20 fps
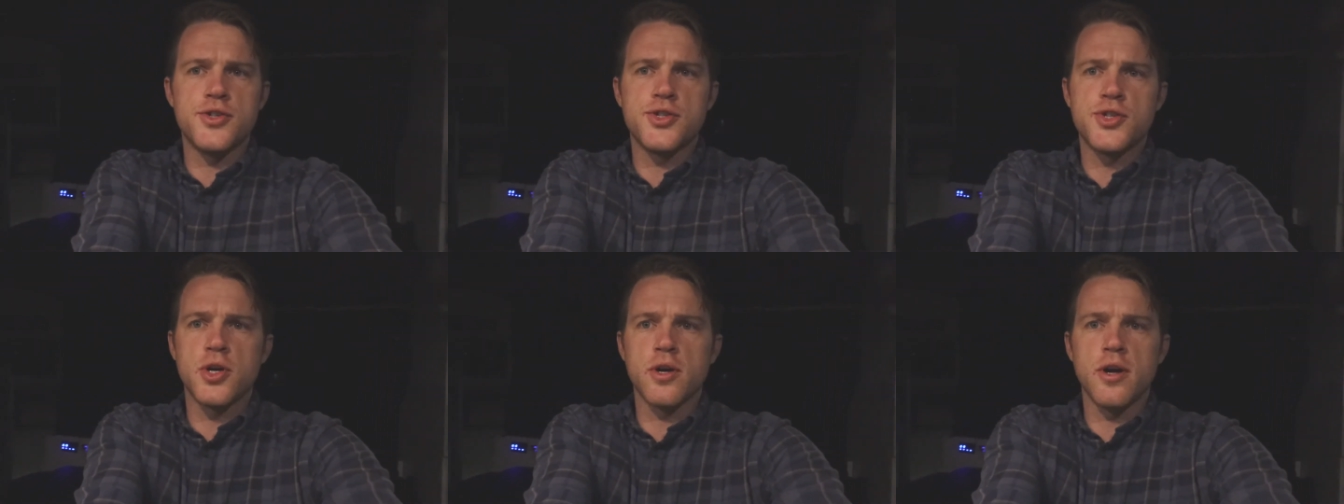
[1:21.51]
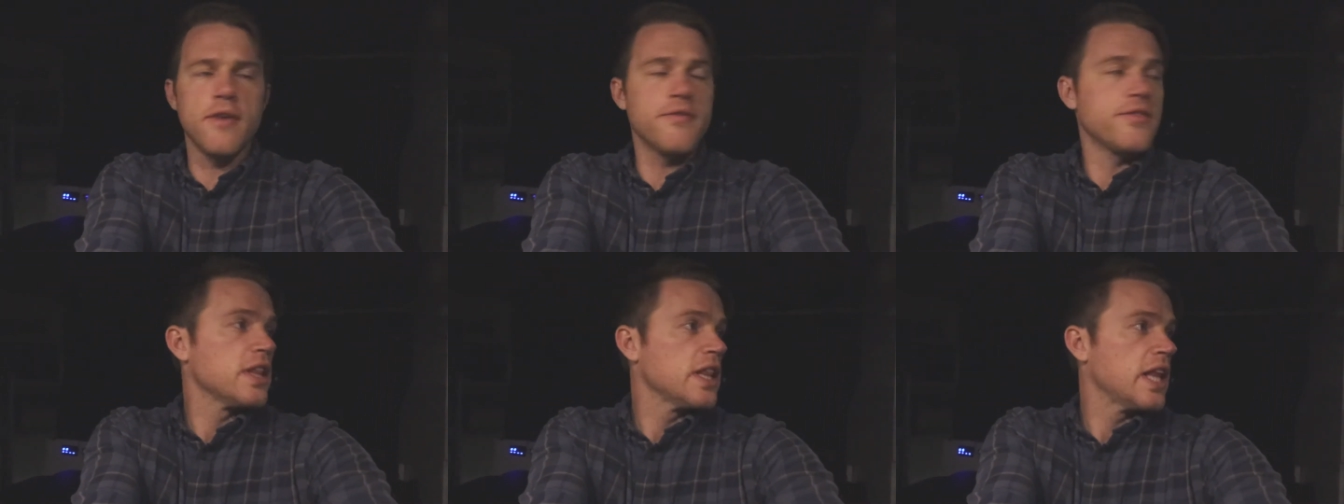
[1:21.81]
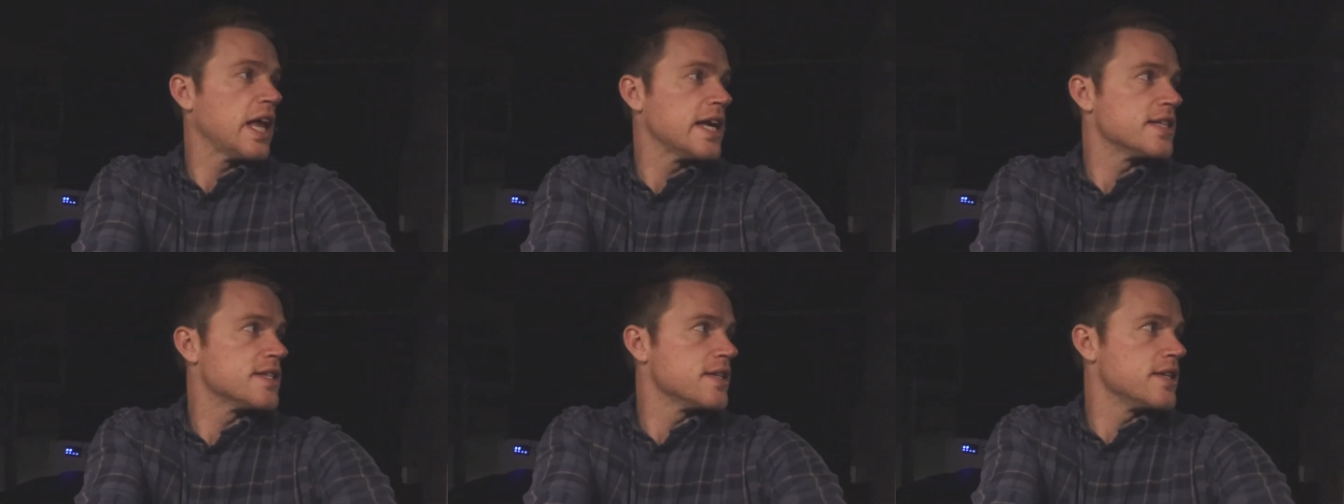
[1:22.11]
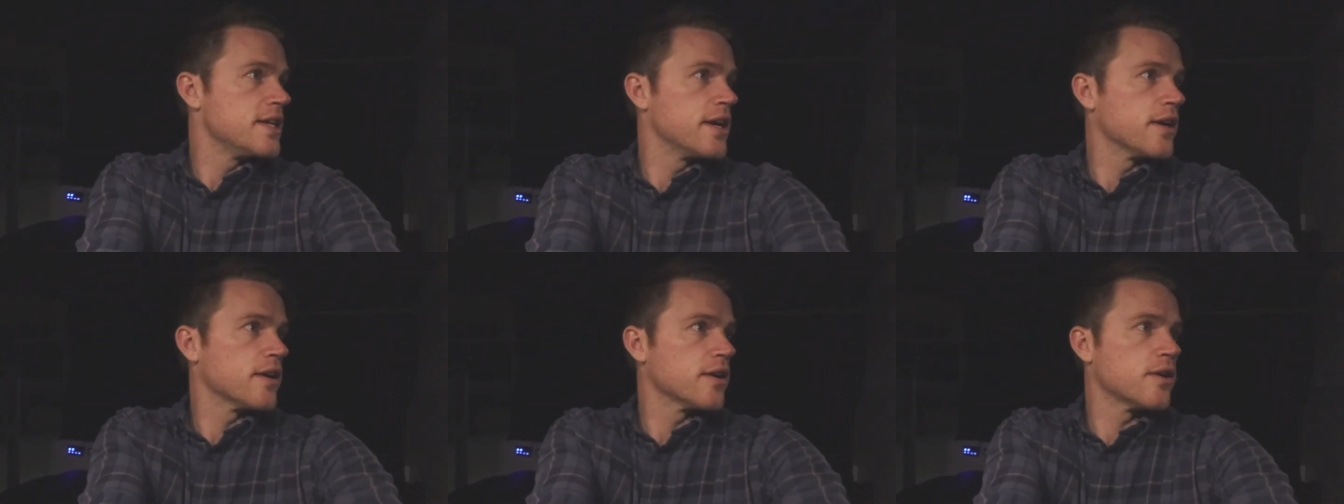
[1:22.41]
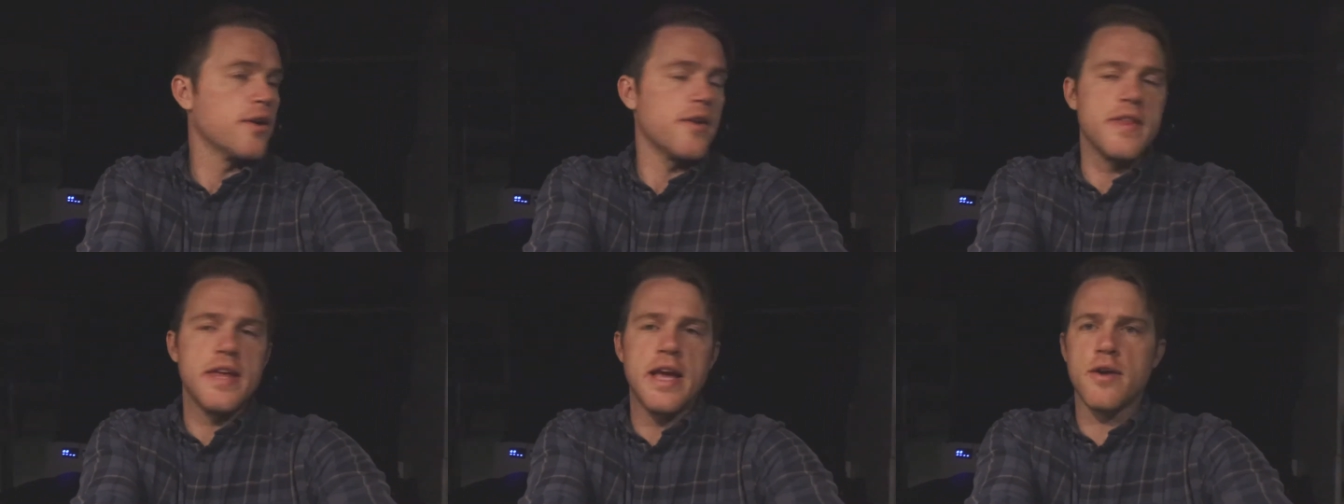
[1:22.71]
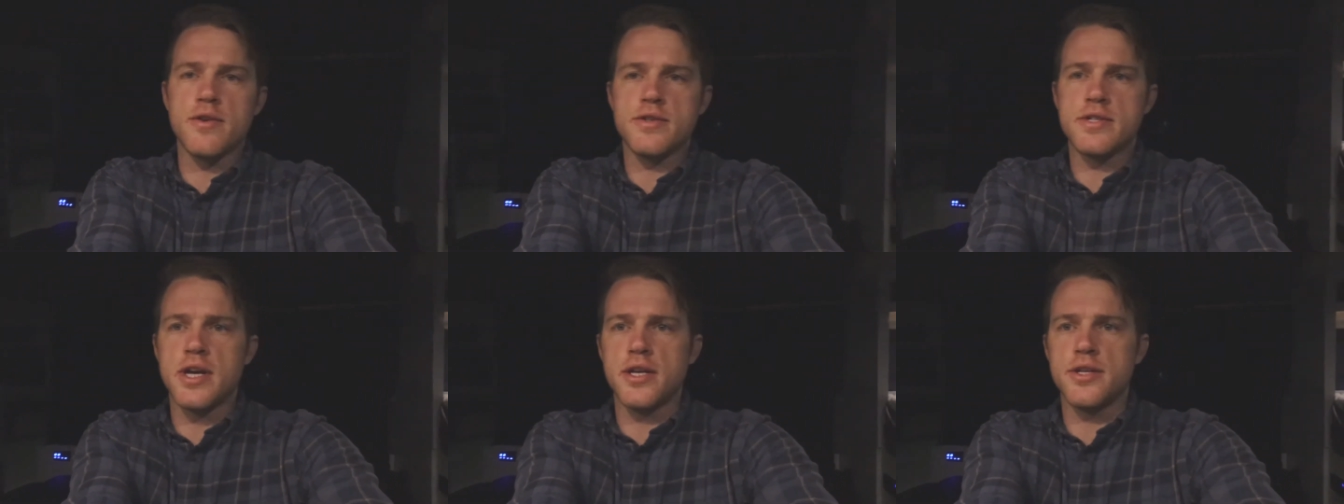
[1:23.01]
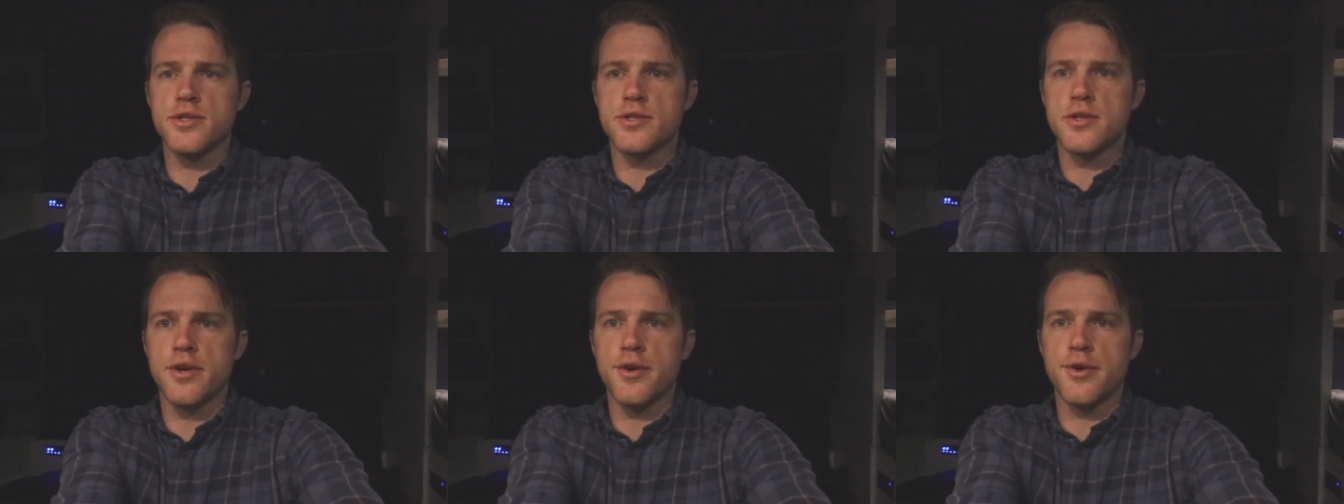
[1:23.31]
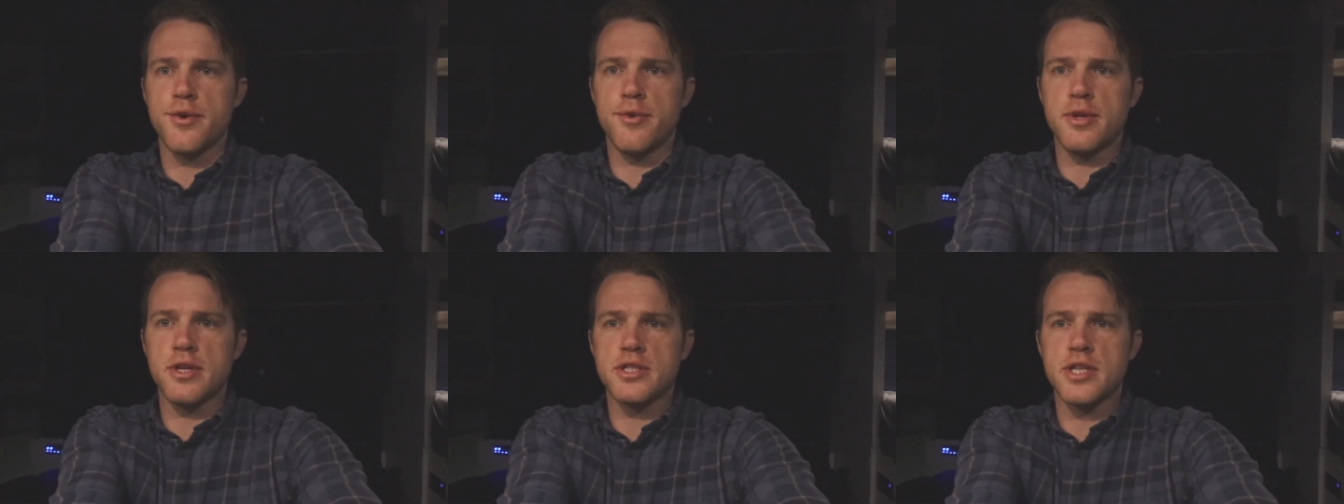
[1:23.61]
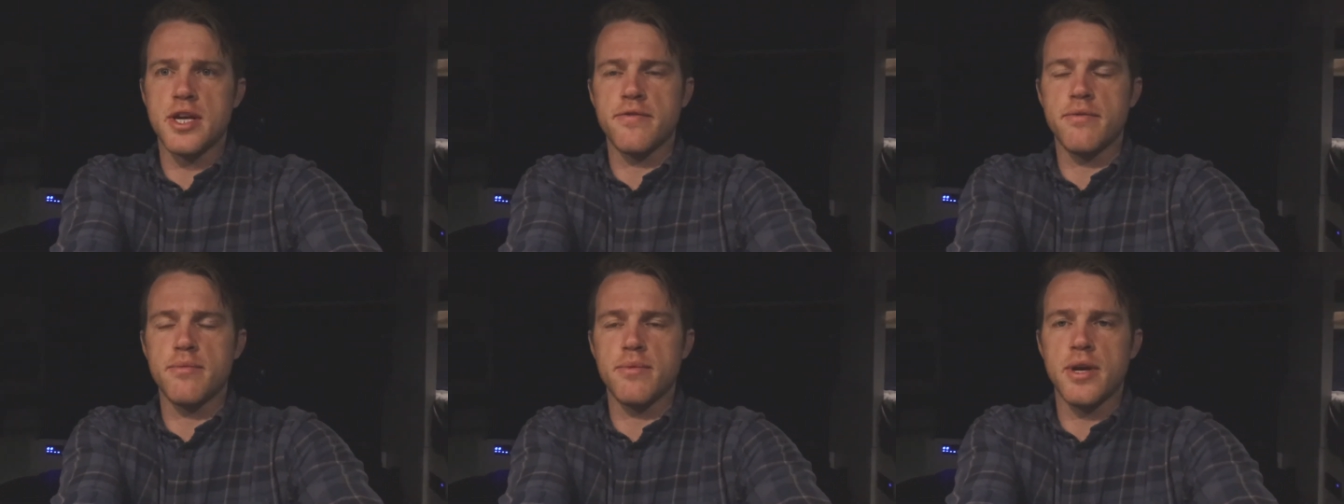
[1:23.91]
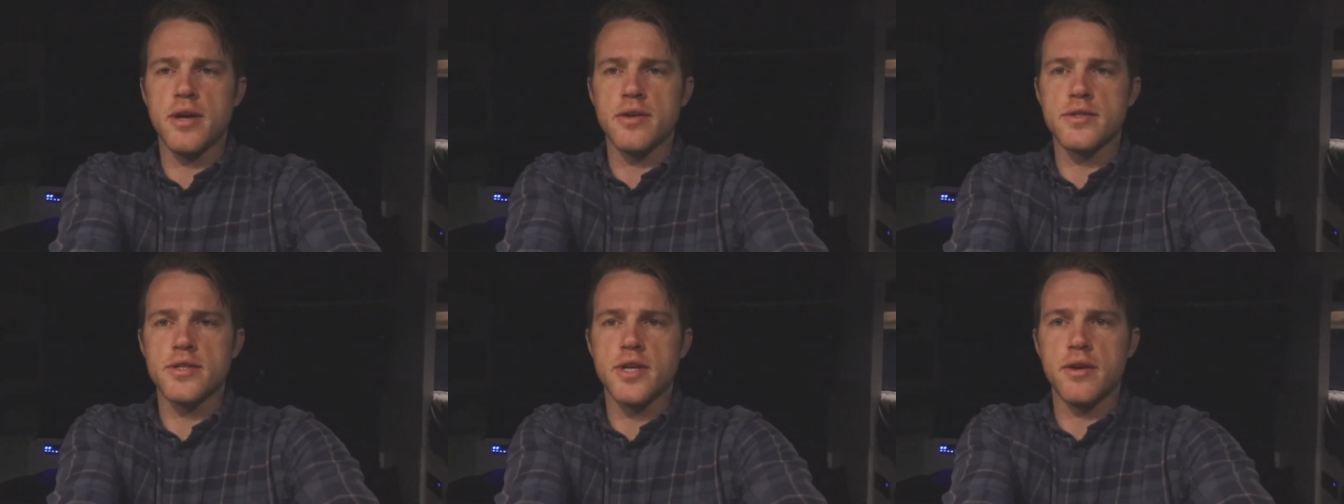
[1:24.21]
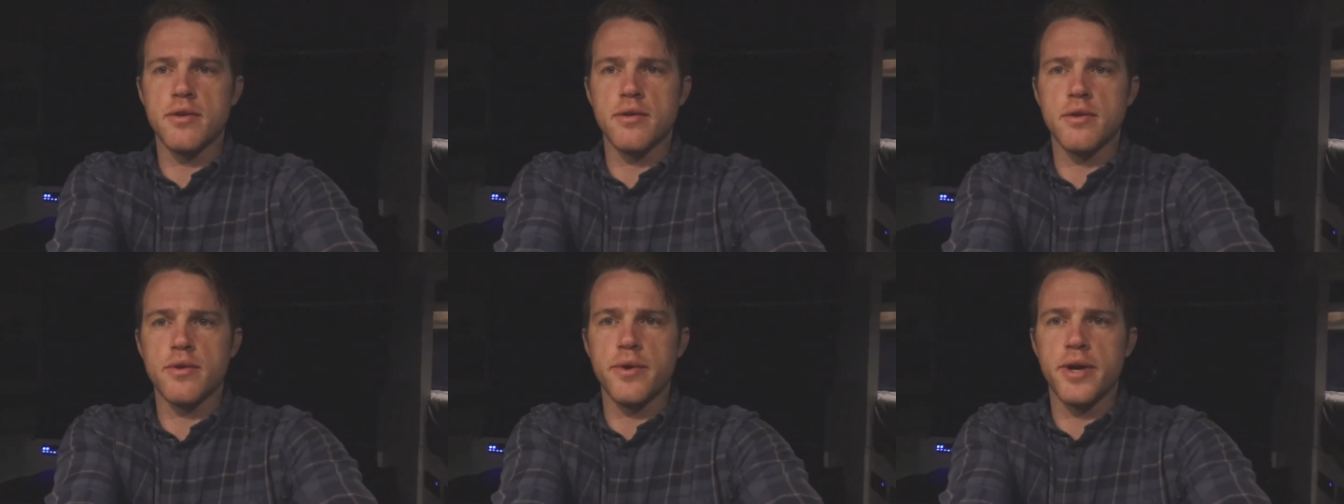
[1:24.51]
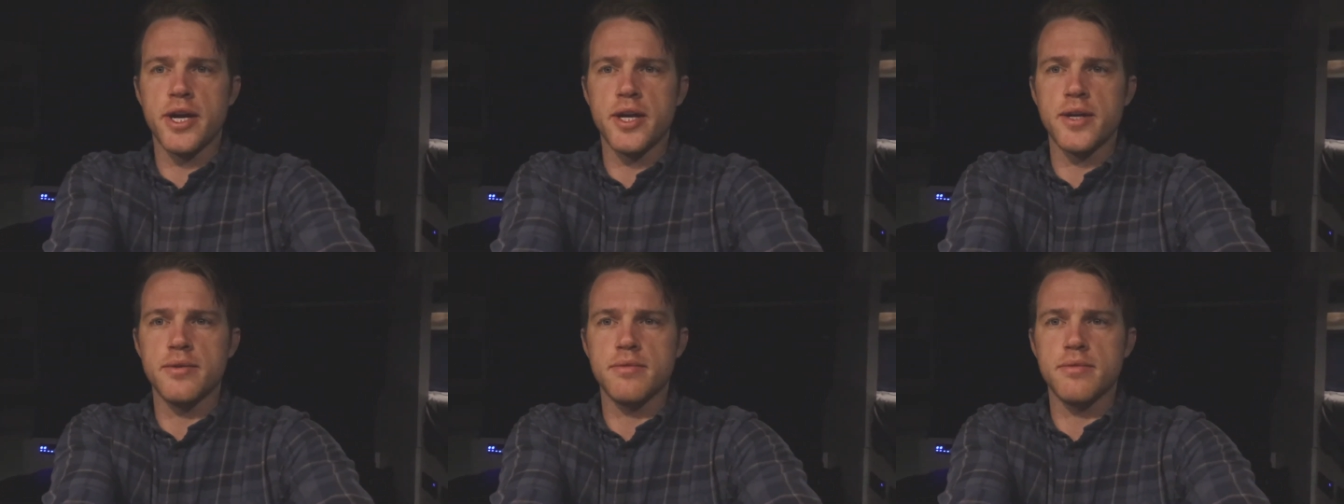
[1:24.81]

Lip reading: turn off the lights in here and go to the outside and show you what it looks like from the outside real quick.